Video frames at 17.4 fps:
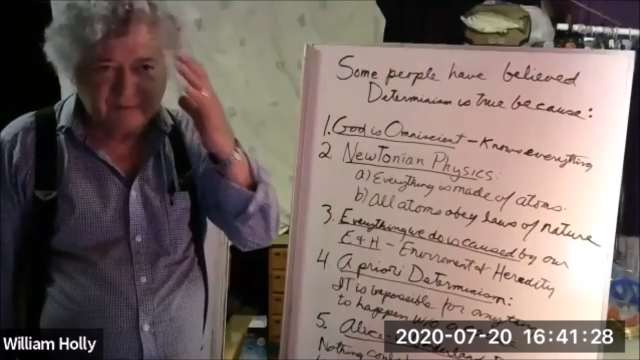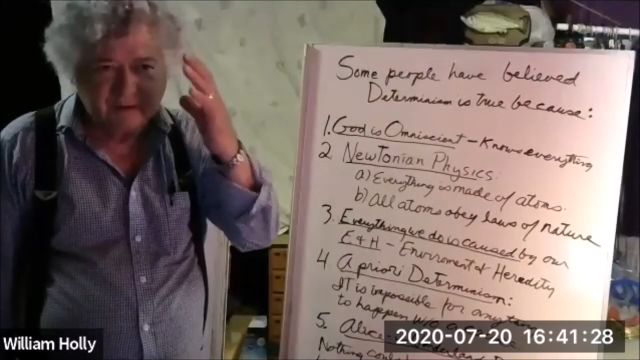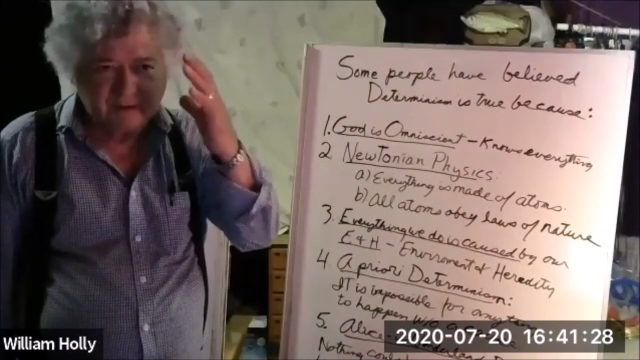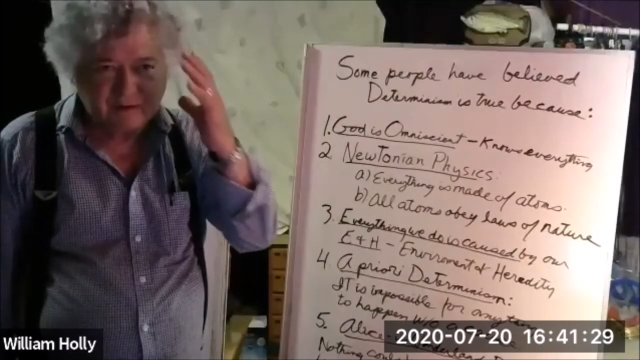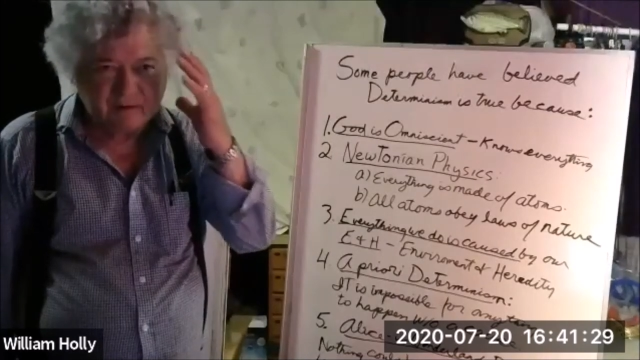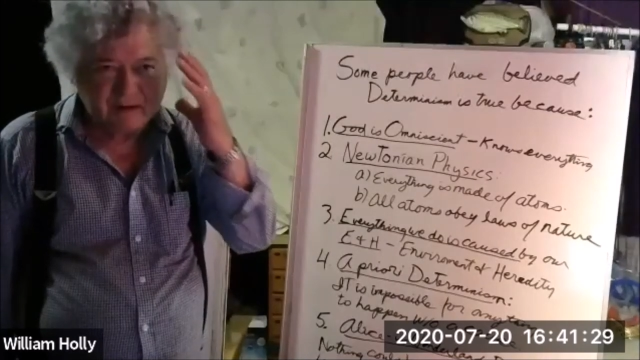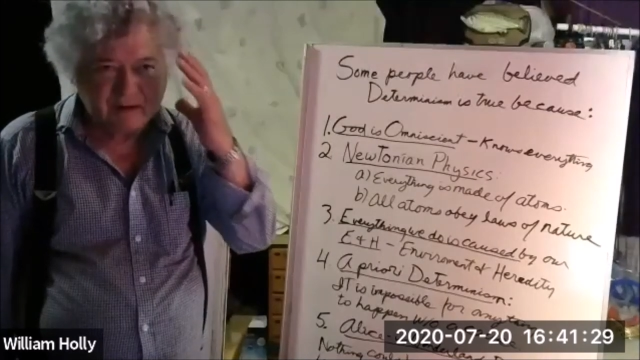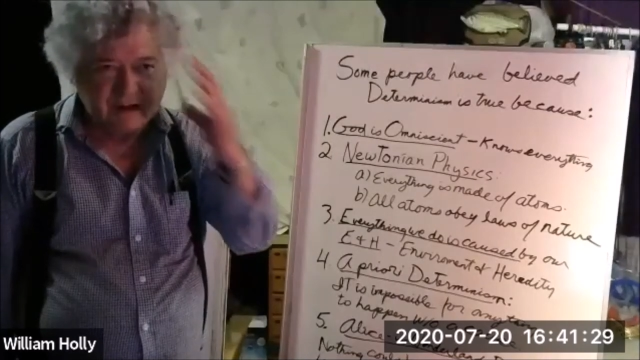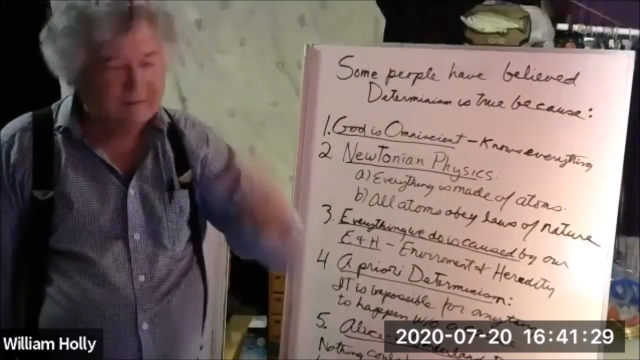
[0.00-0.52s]
to
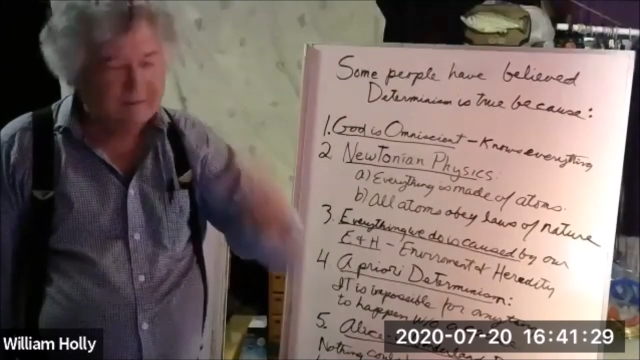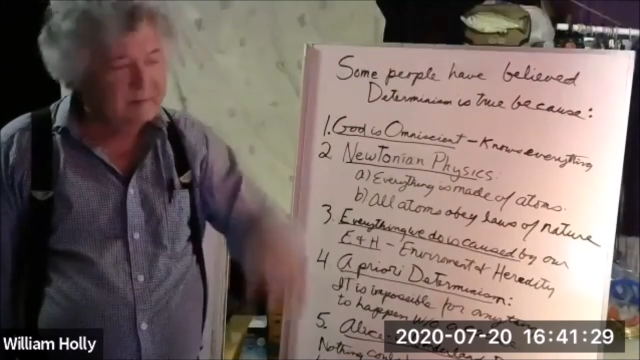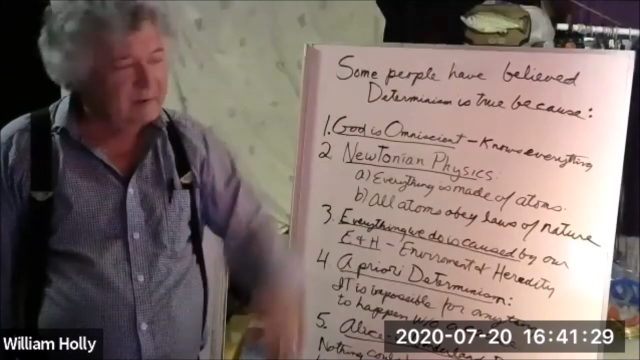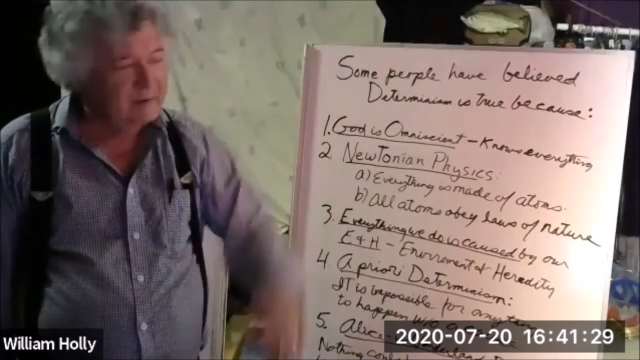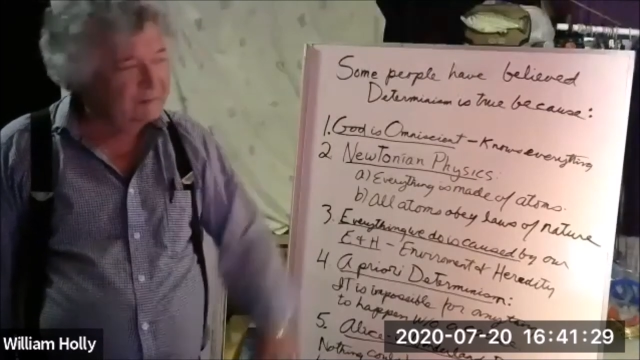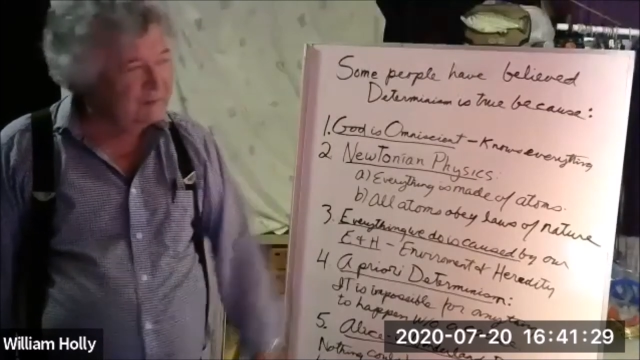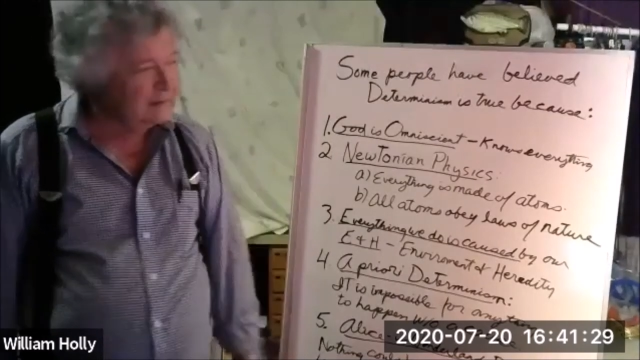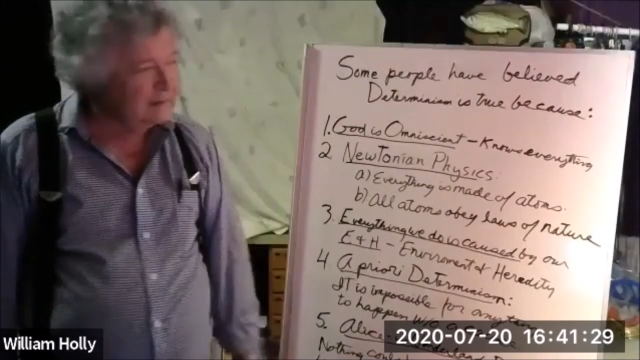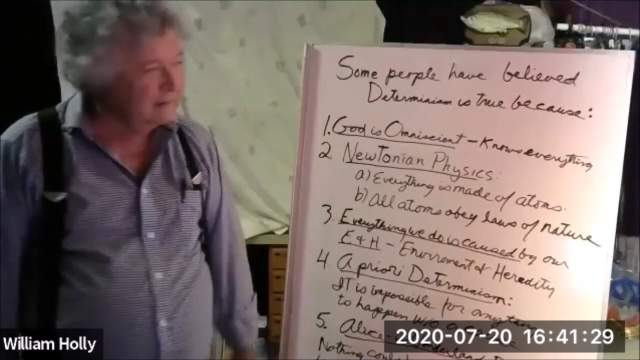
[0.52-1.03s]
figure it out.
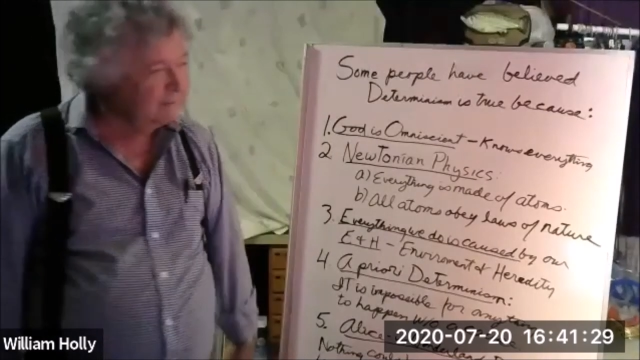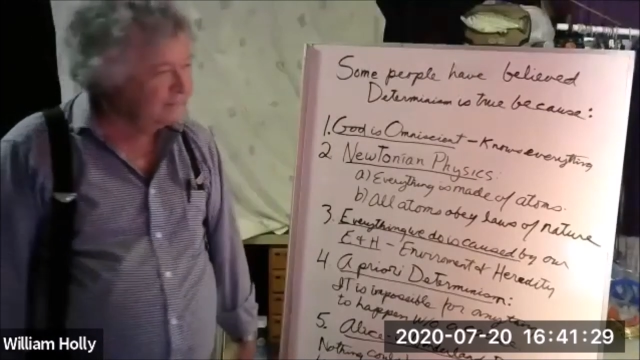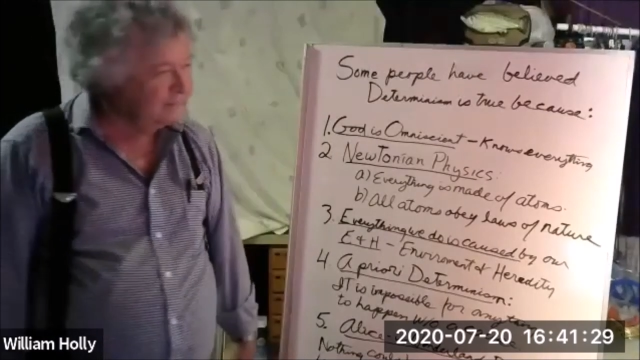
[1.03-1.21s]
And I think I'm